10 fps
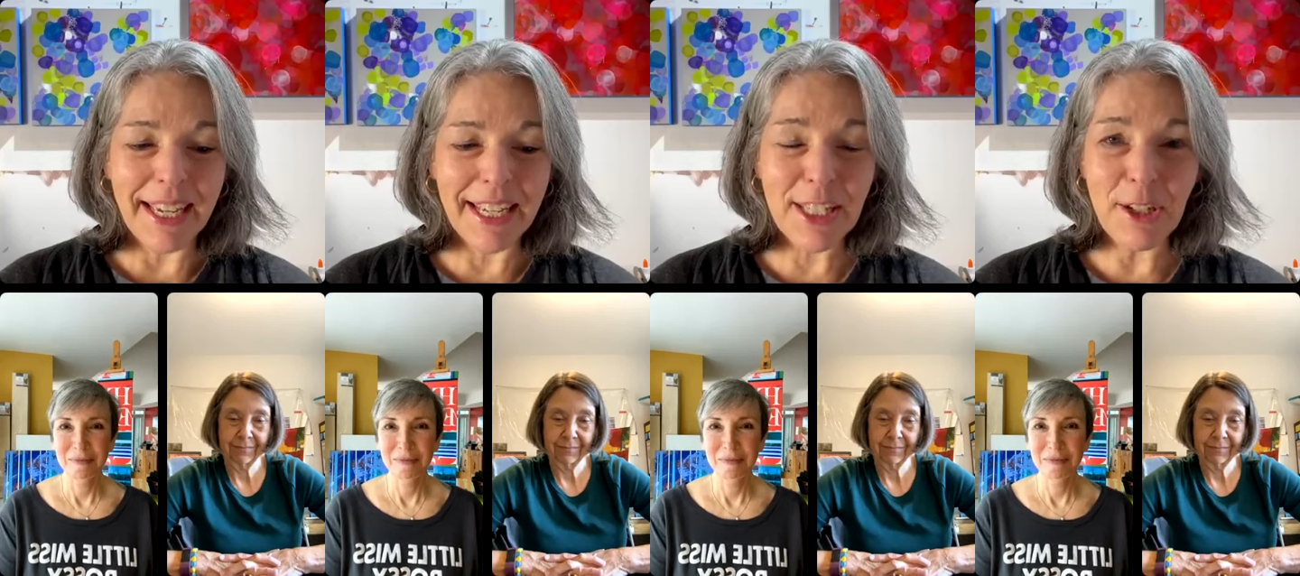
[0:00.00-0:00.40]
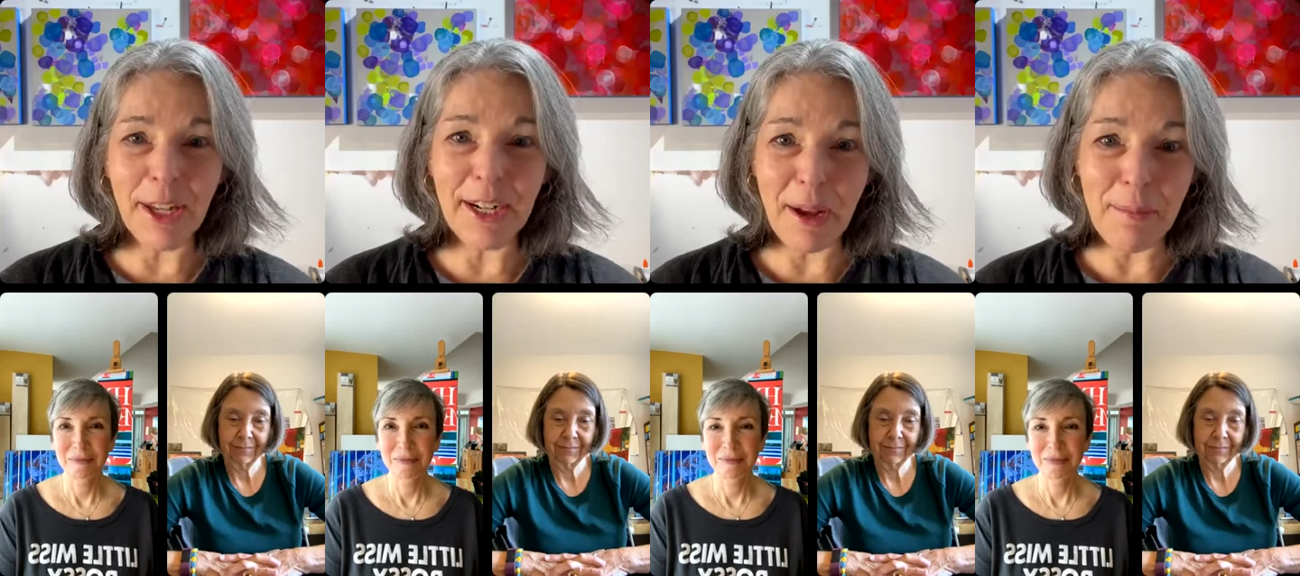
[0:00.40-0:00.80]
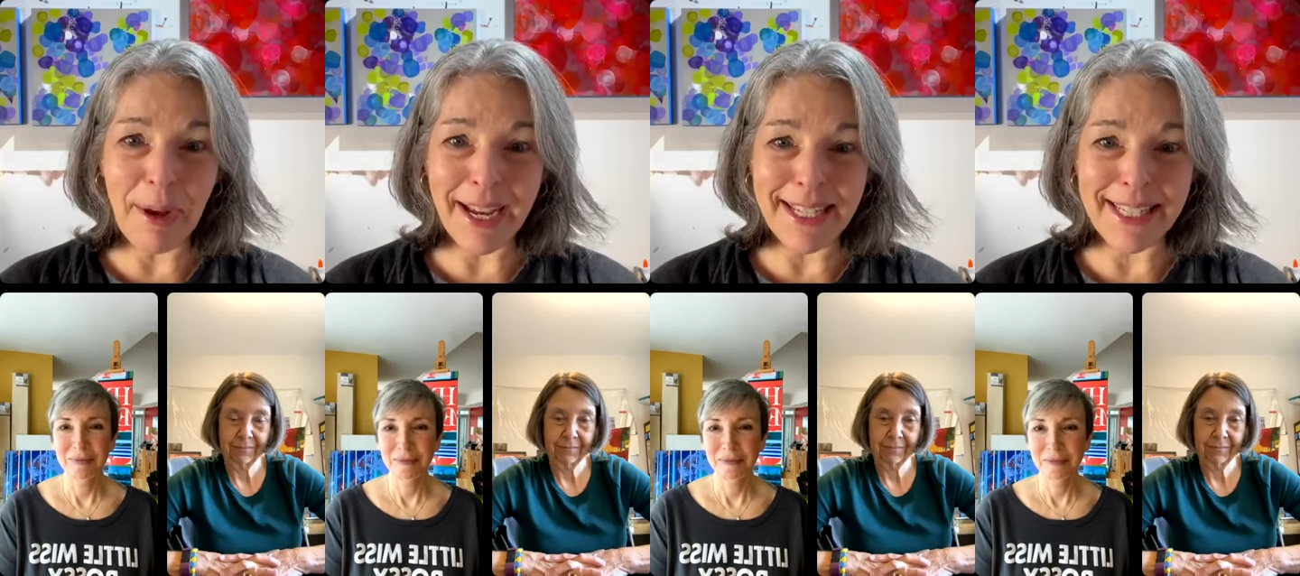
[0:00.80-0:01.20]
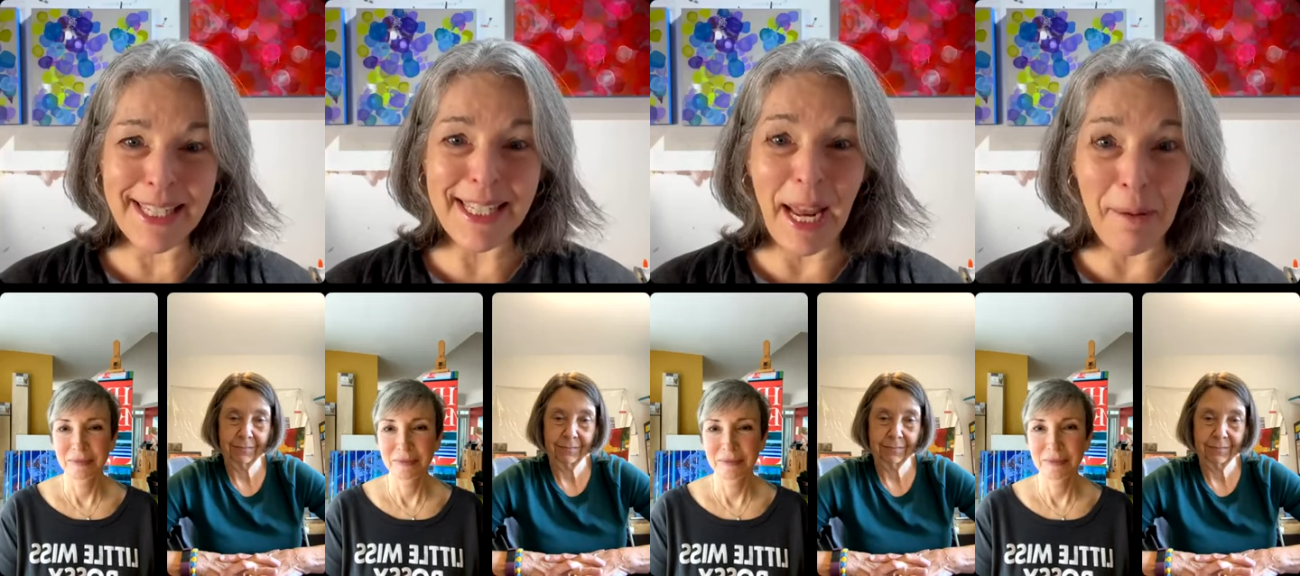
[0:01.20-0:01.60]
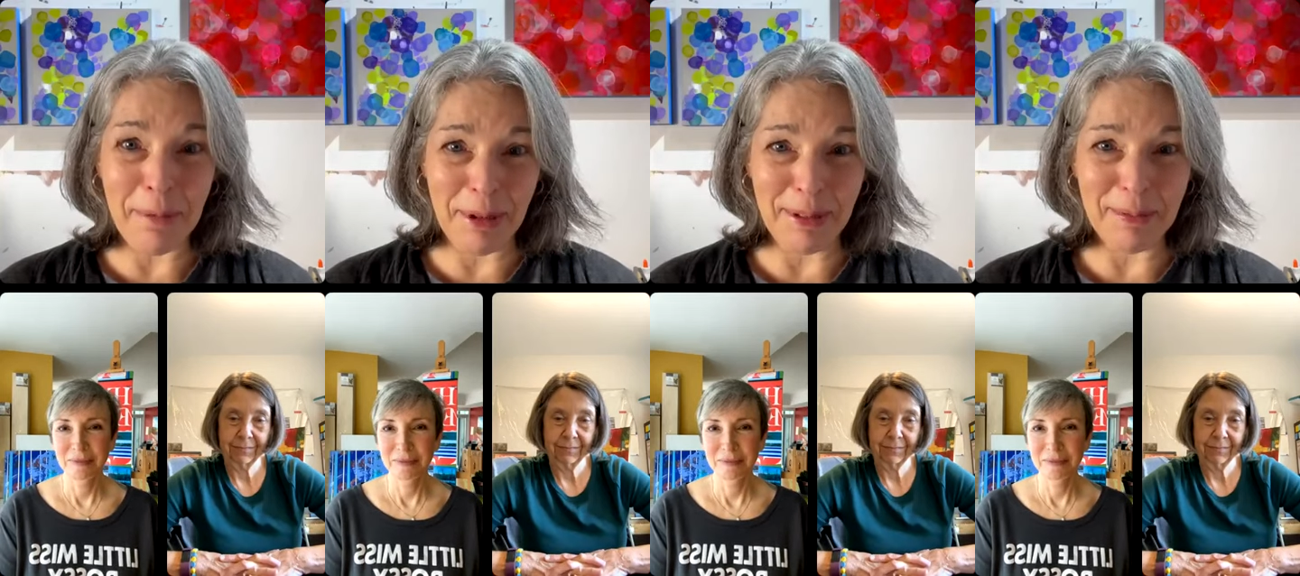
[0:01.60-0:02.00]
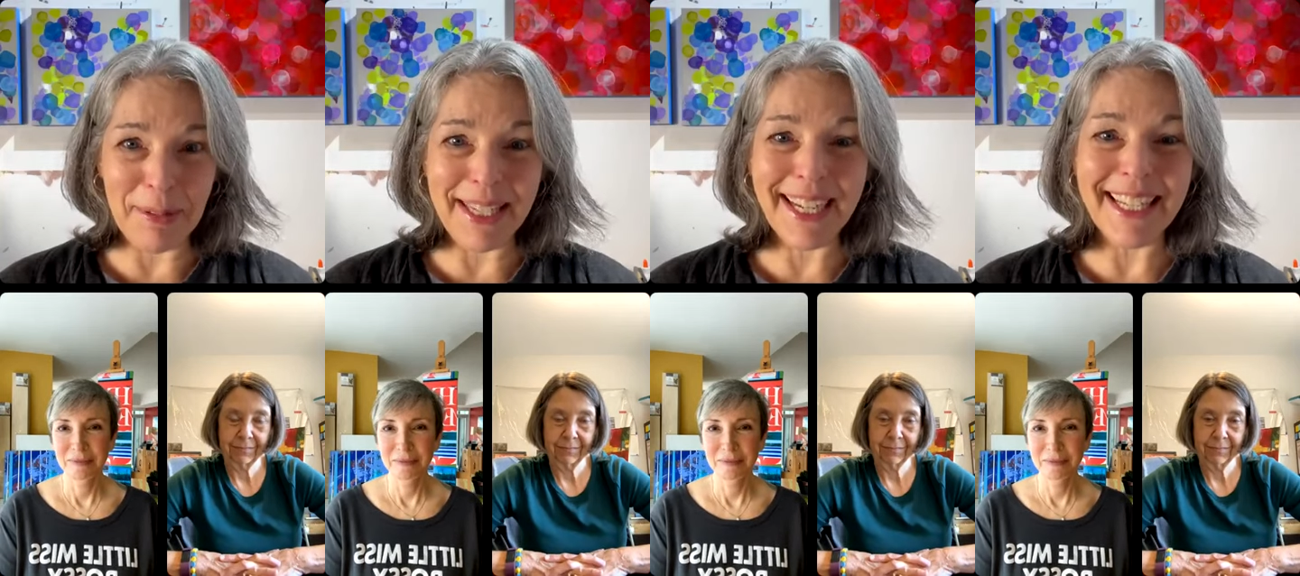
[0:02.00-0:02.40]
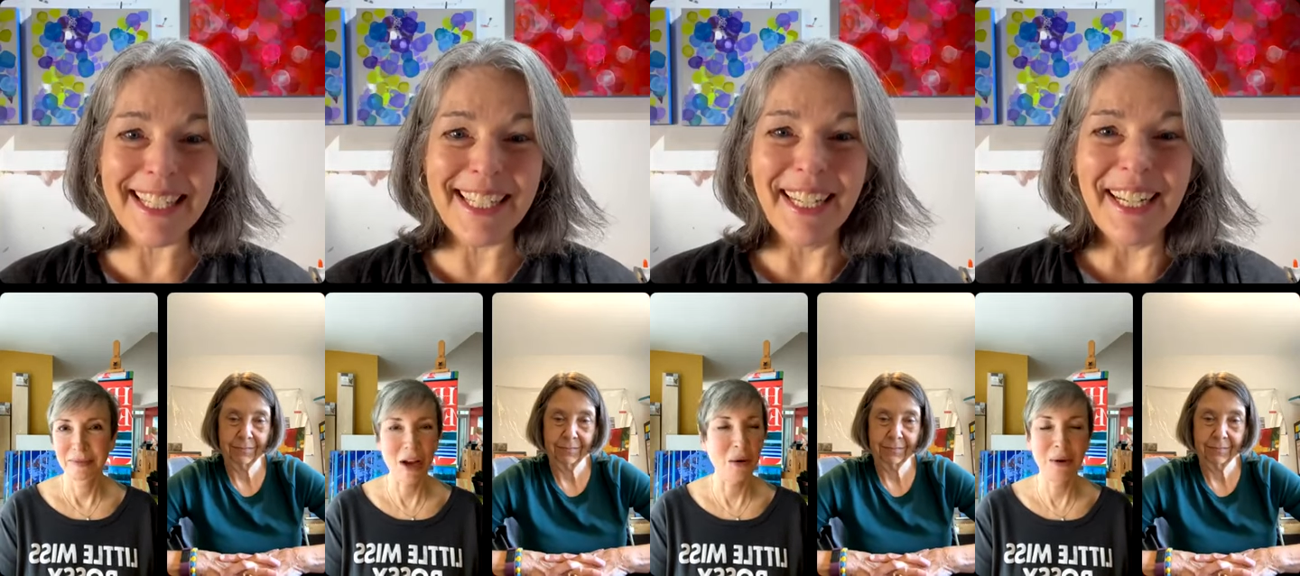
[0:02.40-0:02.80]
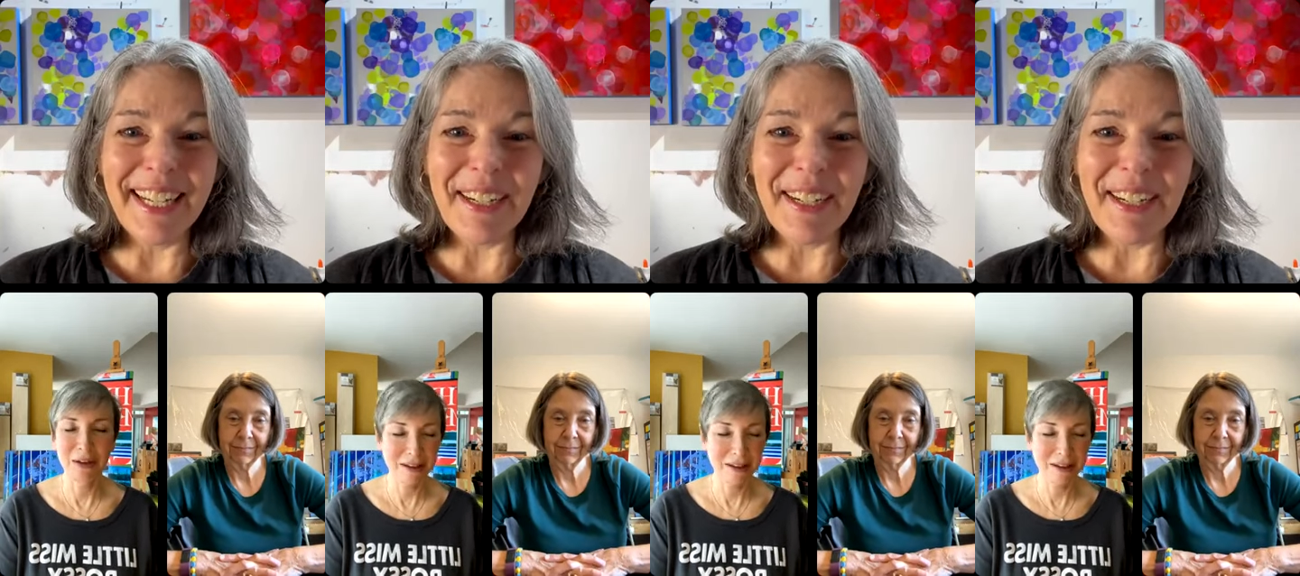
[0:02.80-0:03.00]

Speaker 1: it's not an unbiased sample because no.